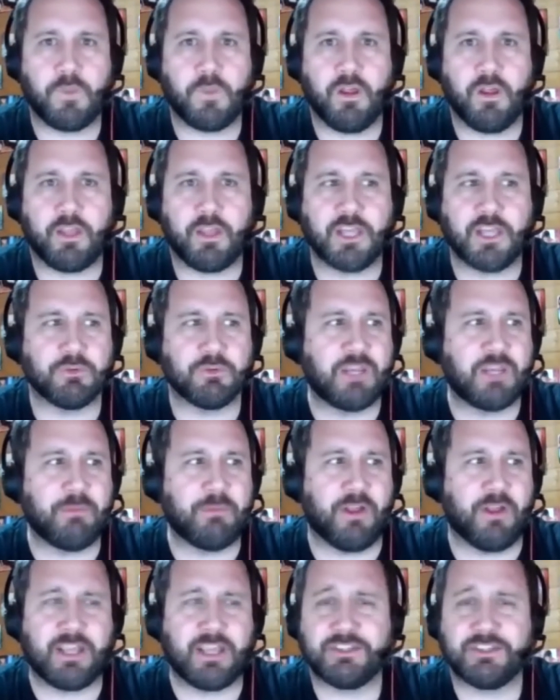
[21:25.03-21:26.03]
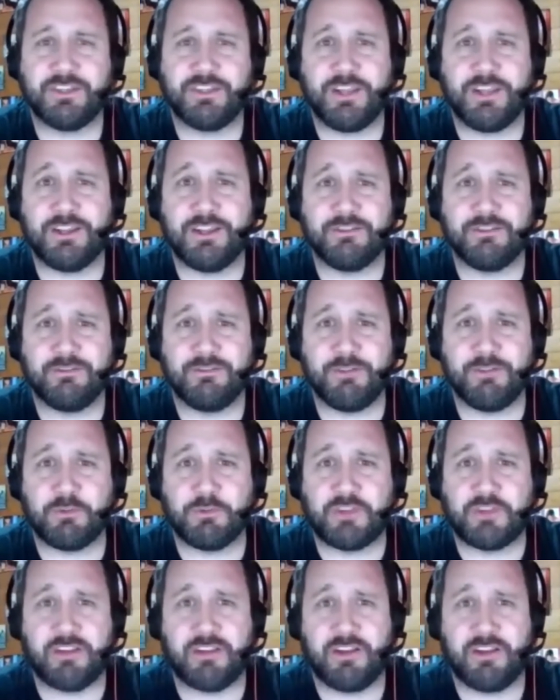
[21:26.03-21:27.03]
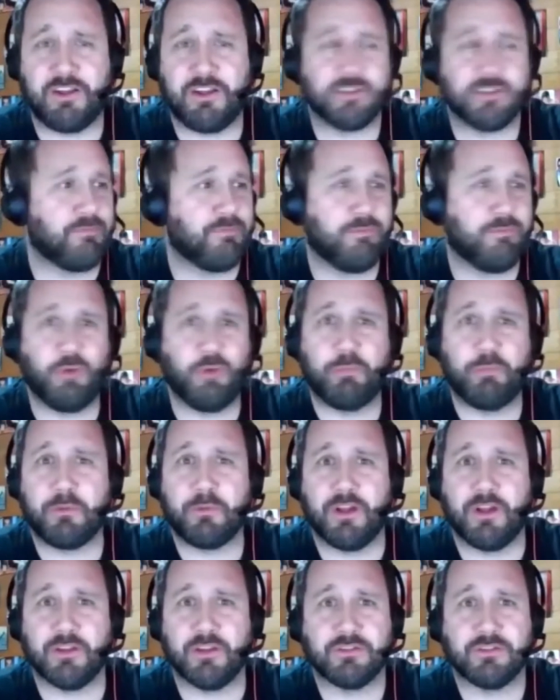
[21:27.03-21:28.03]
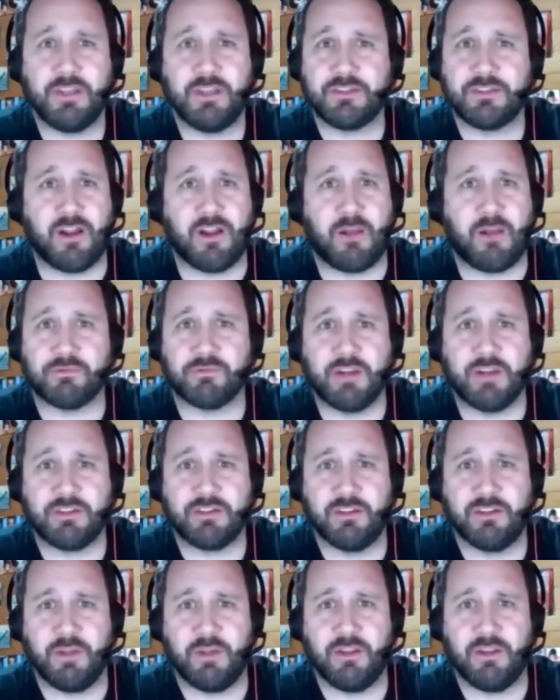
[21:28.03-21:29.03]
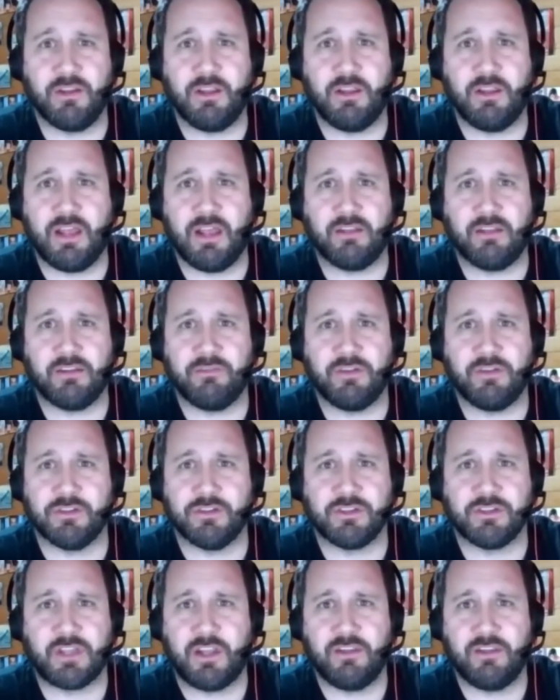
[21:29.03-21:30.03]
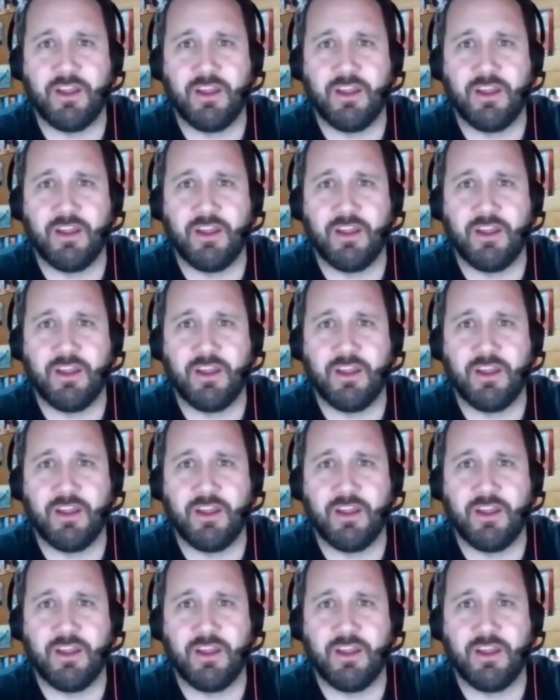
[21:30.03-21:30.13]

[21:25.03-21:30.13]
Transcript: guess we'll see, but I guess as we said in the last 4 podcasts, it's an arms race in that division. So